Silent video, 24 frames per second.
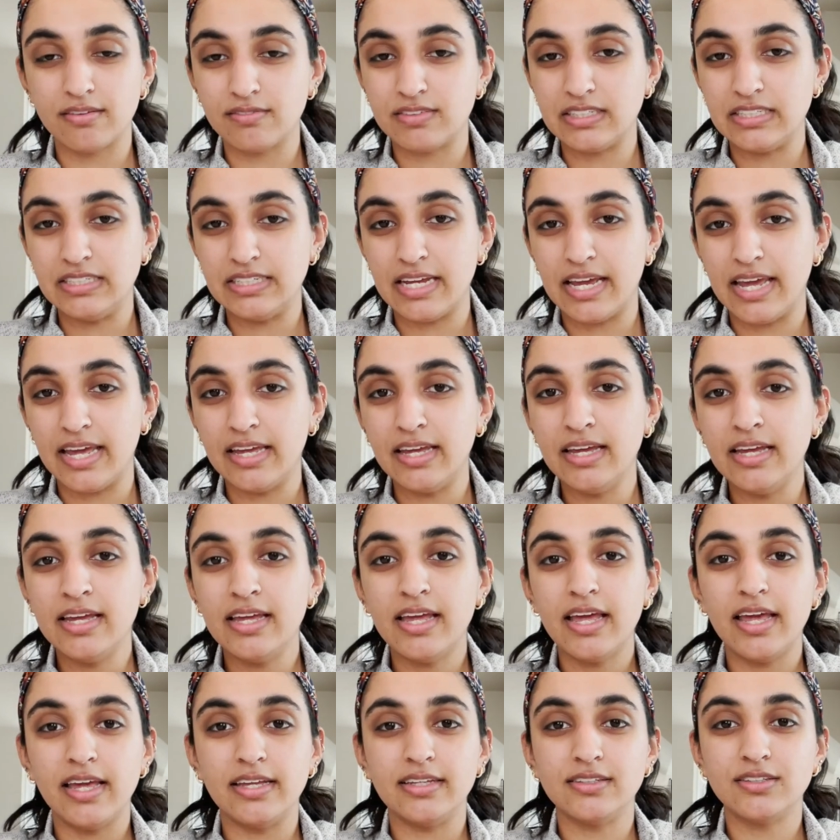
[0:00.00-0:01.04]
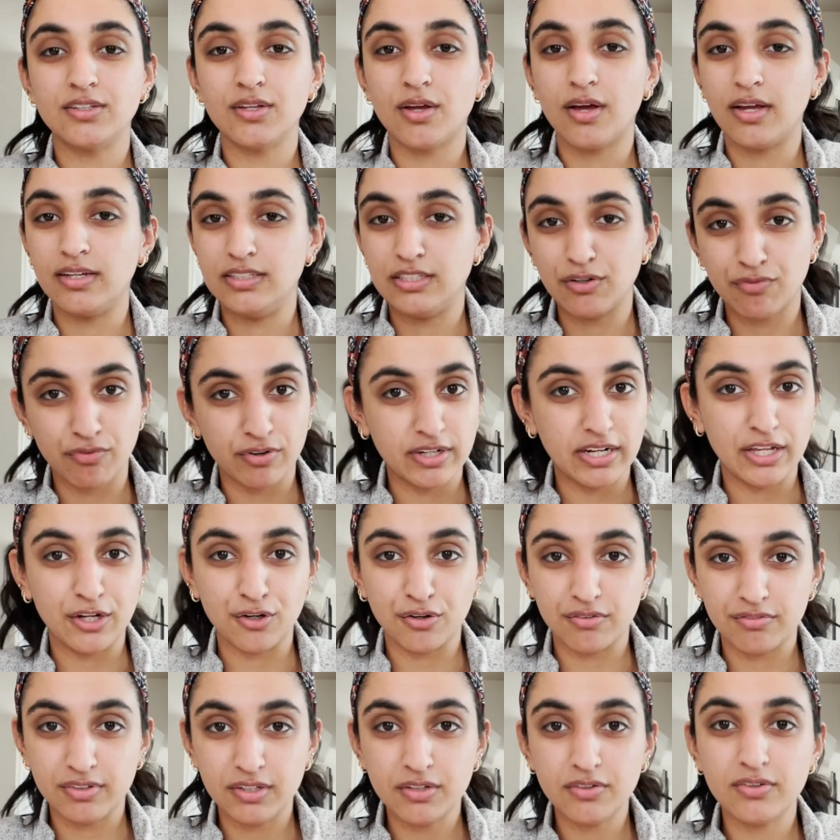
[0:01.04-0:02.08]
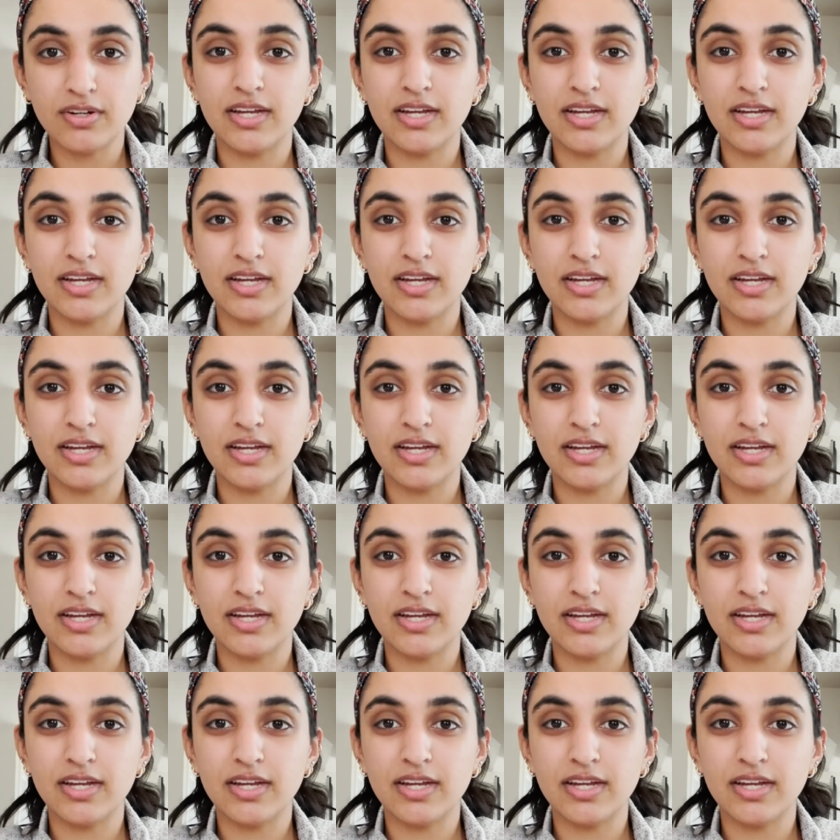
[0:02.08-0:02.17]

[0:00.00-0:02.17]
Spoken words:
the day is a different interview.